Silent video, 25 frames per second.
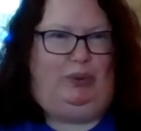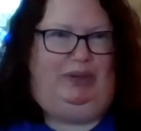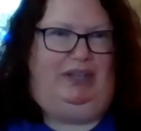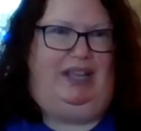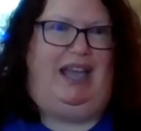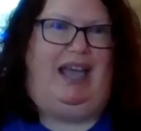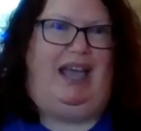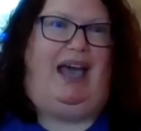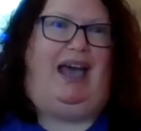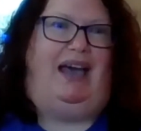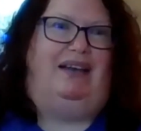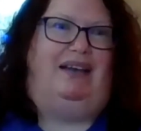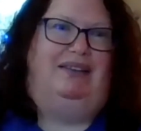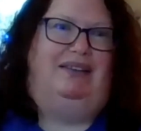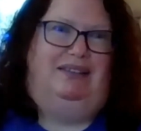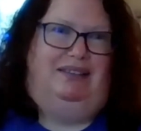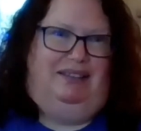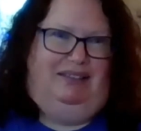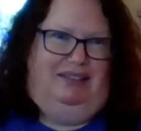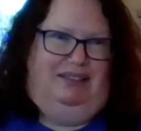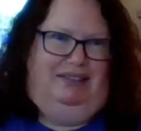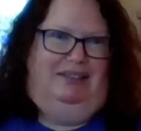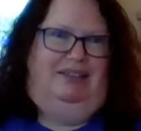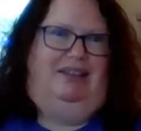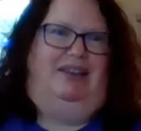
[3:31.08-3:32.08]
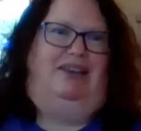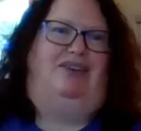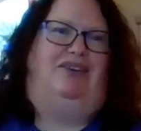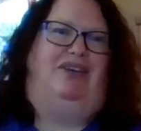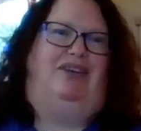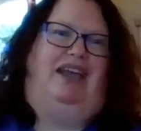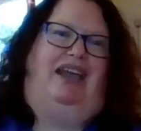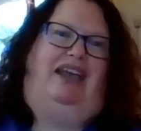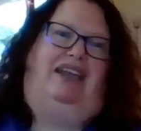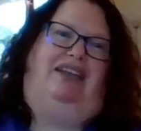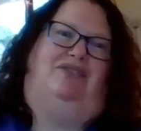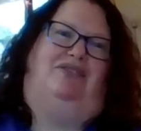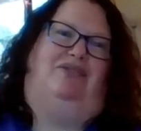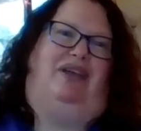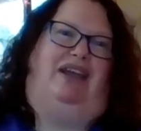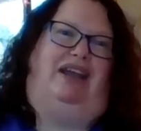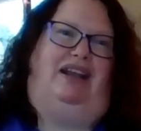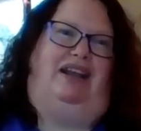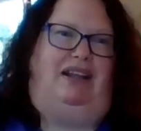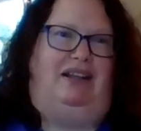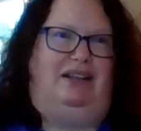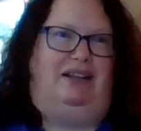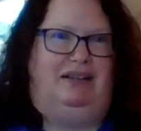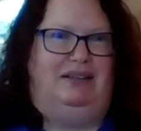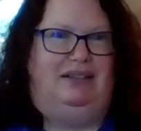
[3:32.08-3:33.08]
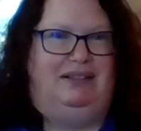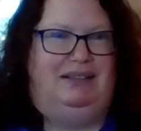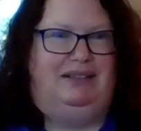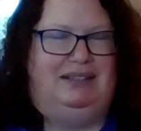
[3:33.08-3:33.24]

Yeah. Okay. Okay, you ready?